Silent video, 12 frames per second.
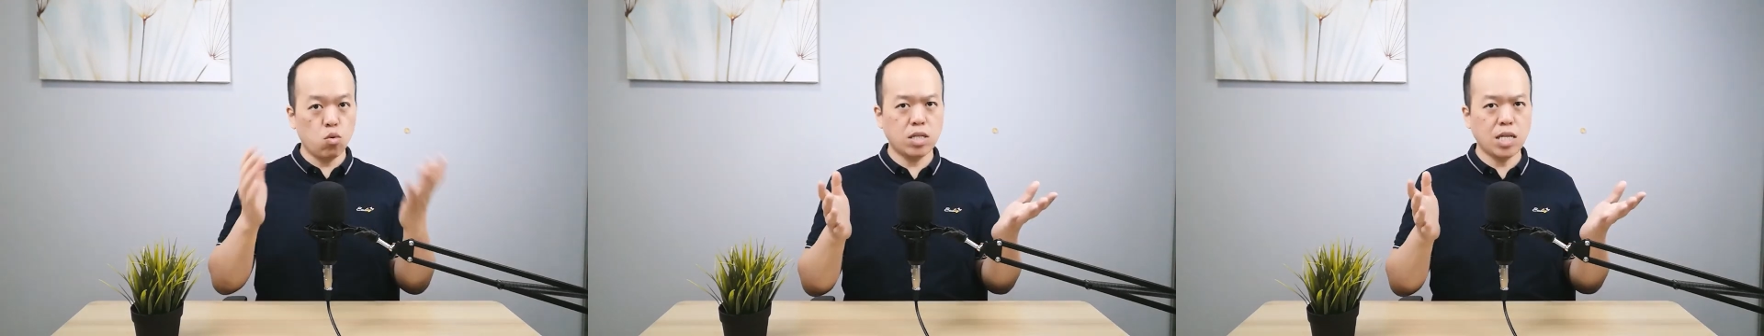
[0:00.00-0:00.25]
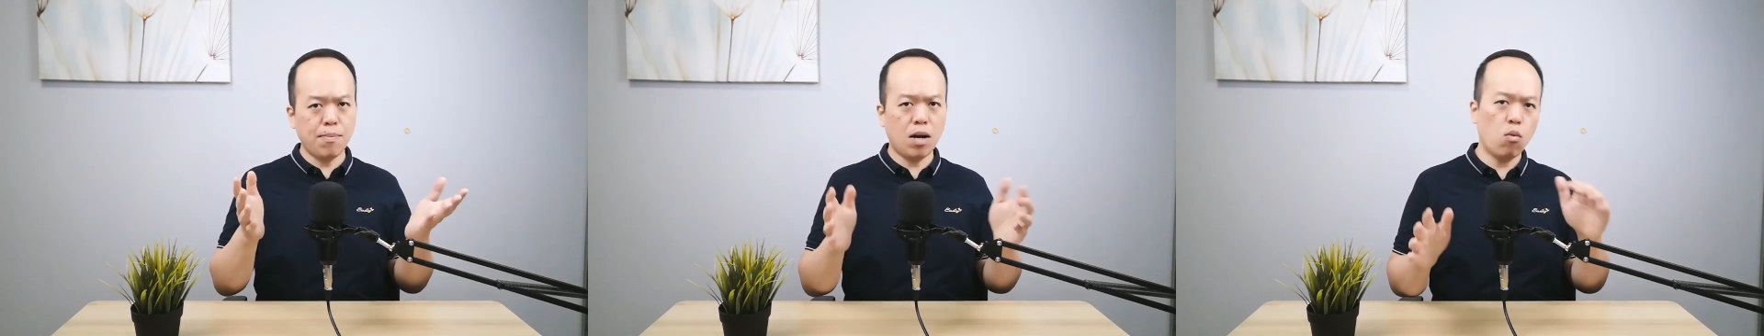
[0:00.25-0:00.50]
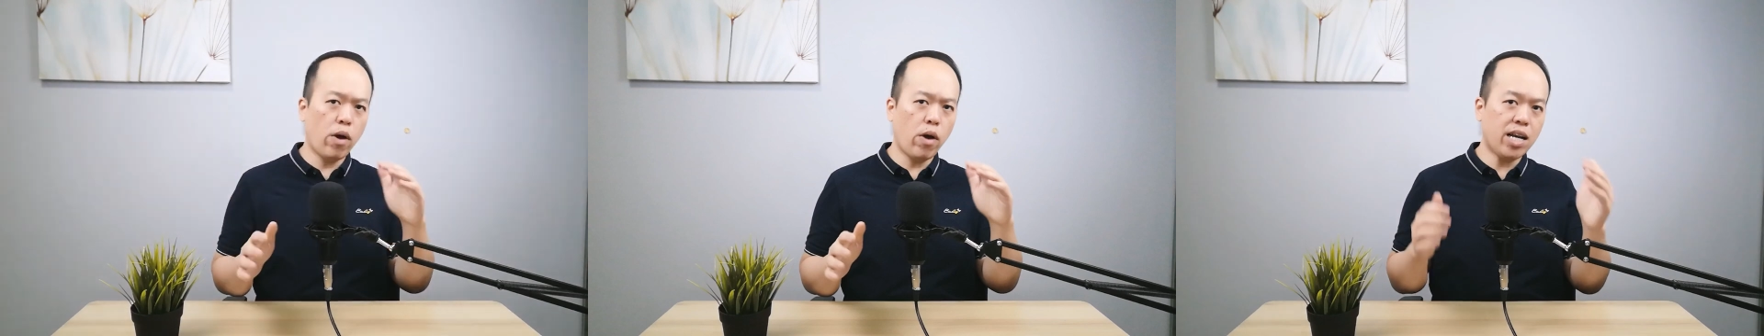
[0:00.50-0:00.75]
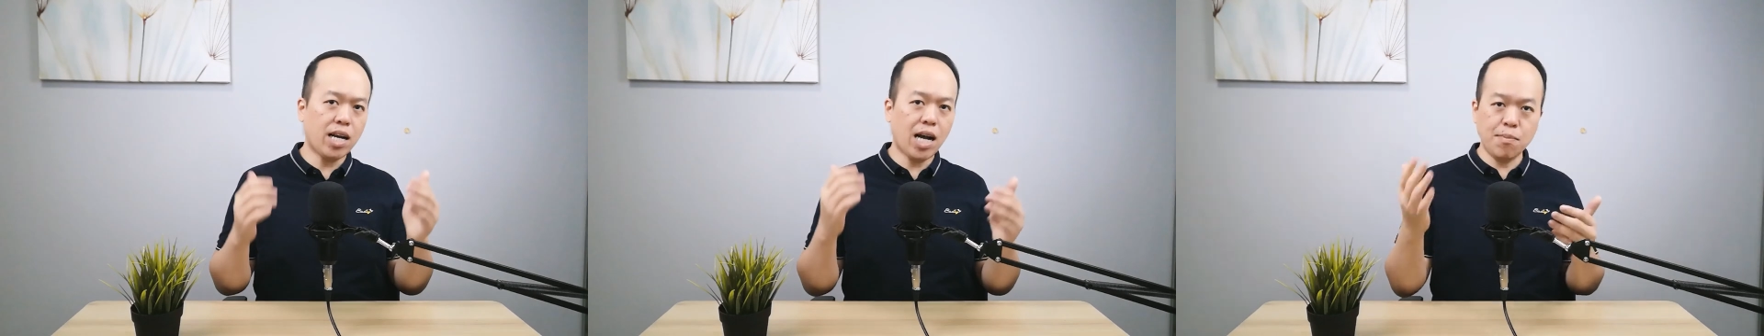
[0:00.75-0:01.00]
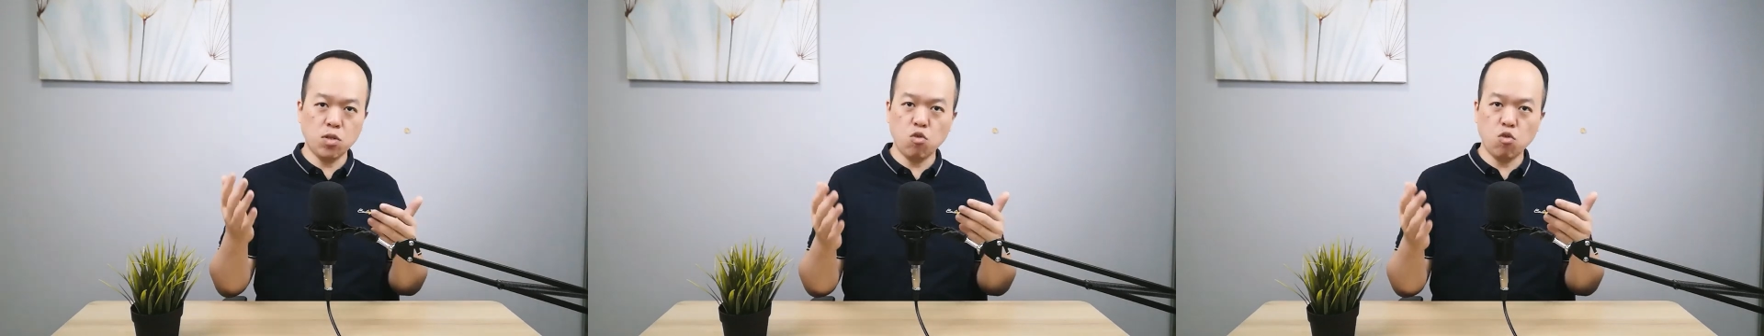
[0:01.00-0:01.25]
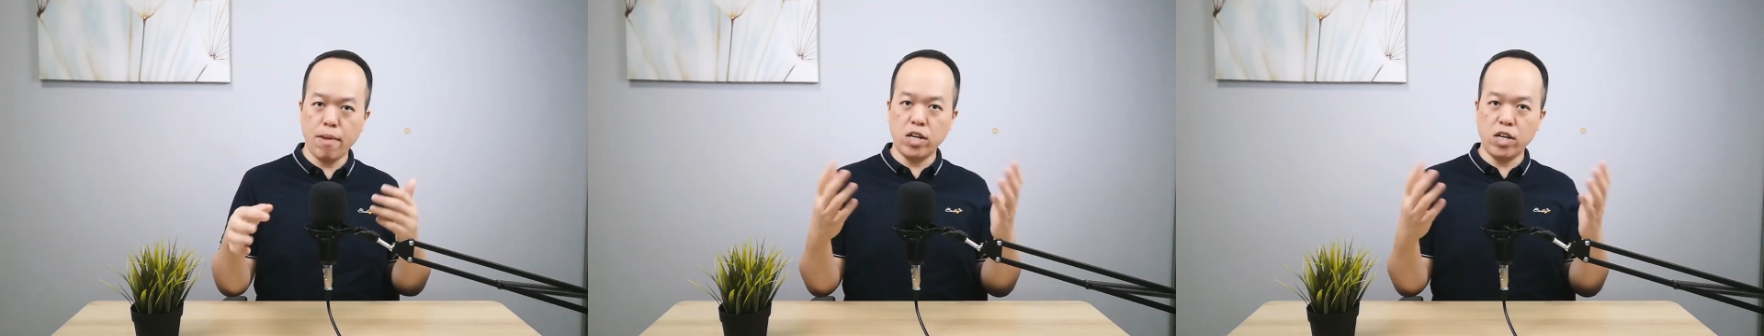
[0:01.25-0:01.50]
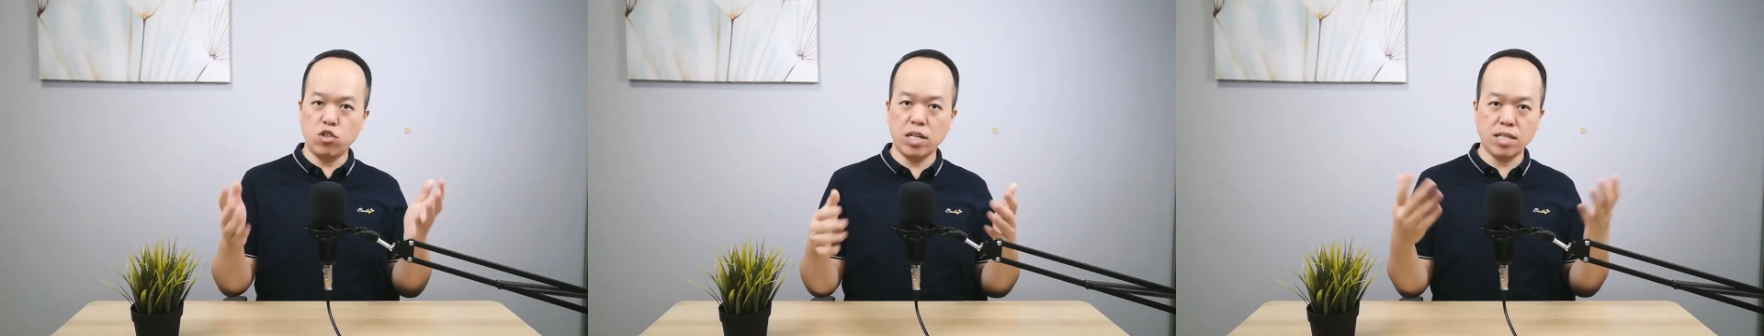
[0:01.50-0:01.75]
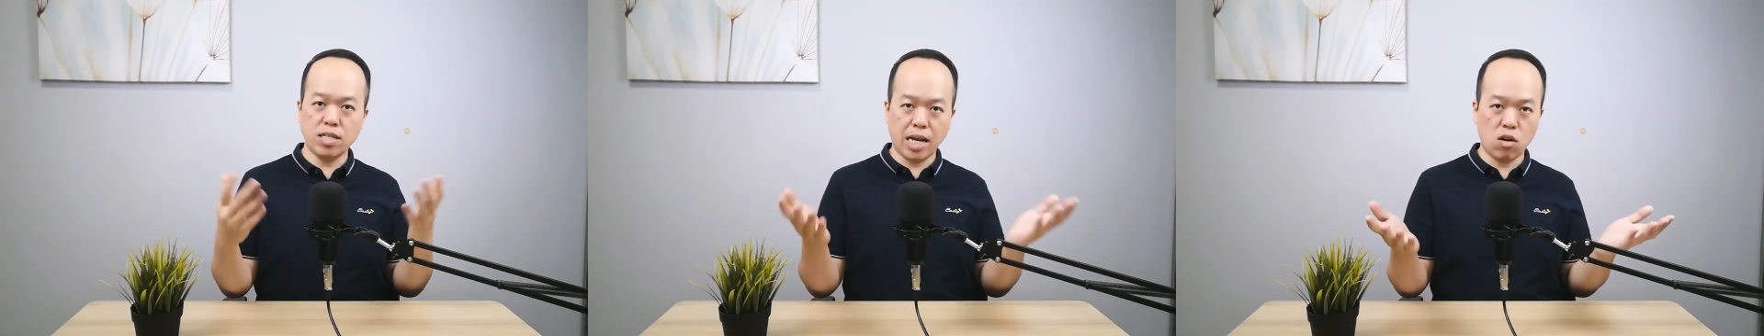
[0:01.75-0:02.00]
To sum up, when it comes to
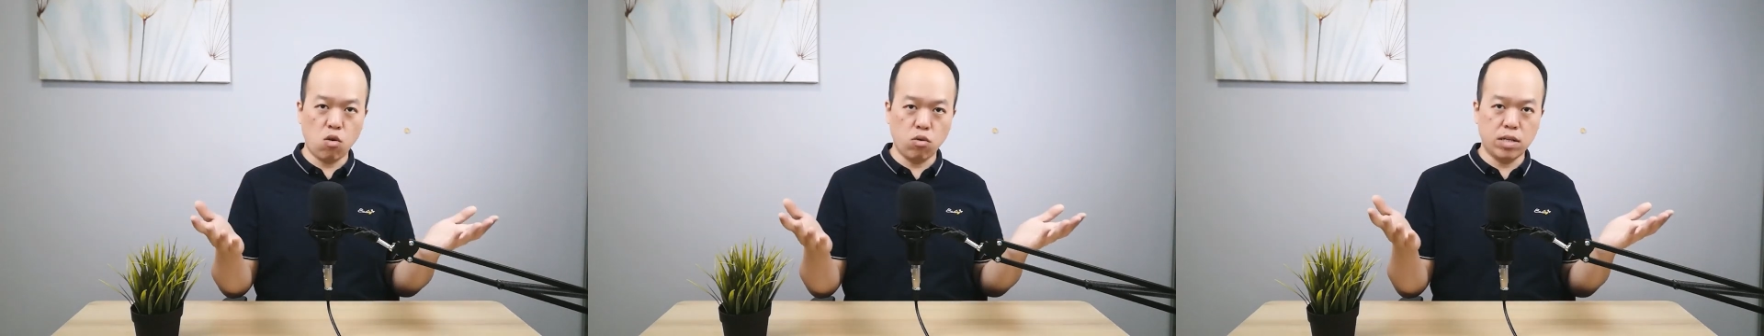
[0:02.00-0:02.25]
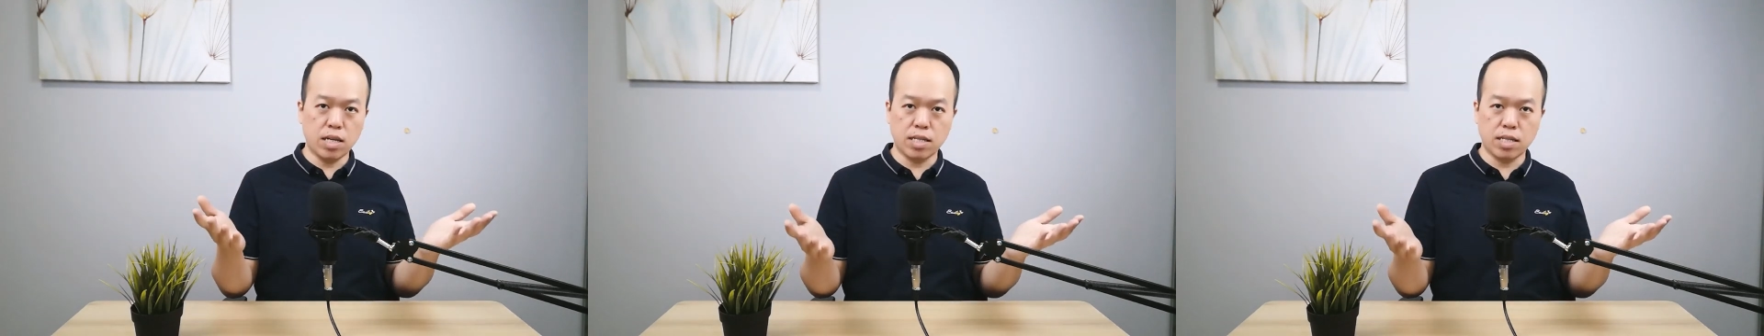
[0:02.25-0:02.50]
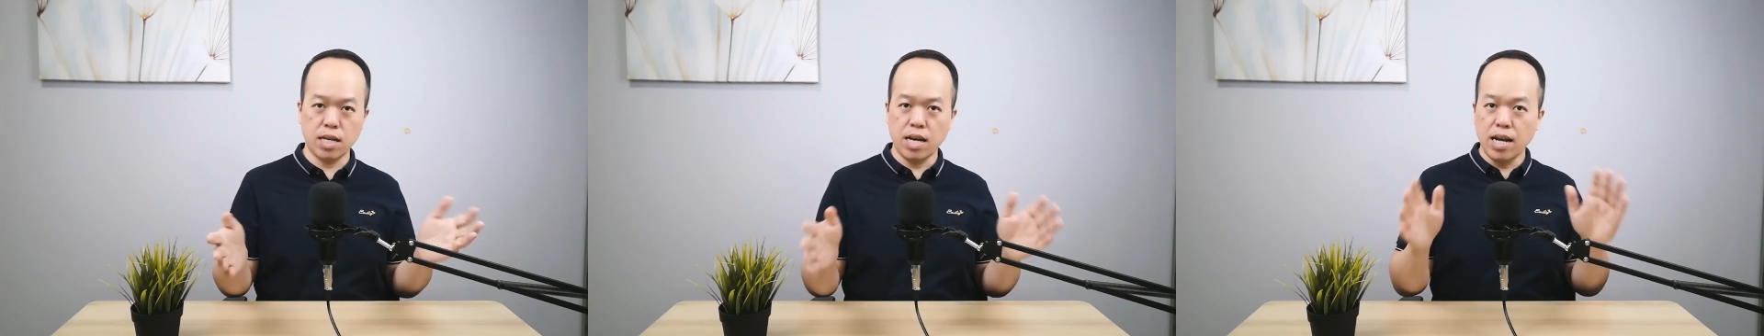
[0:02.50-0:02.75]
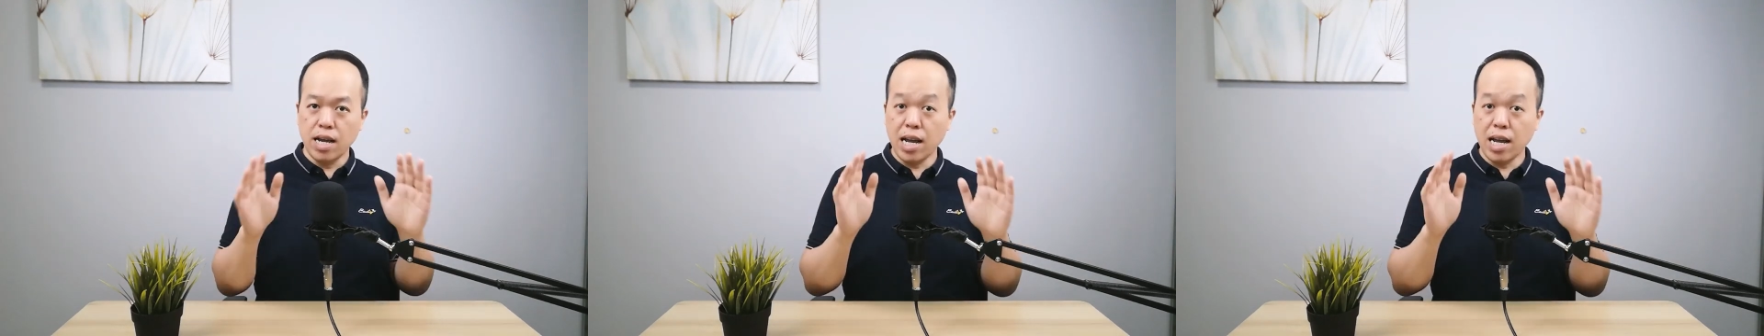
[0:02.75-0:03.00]
managing stakeholders,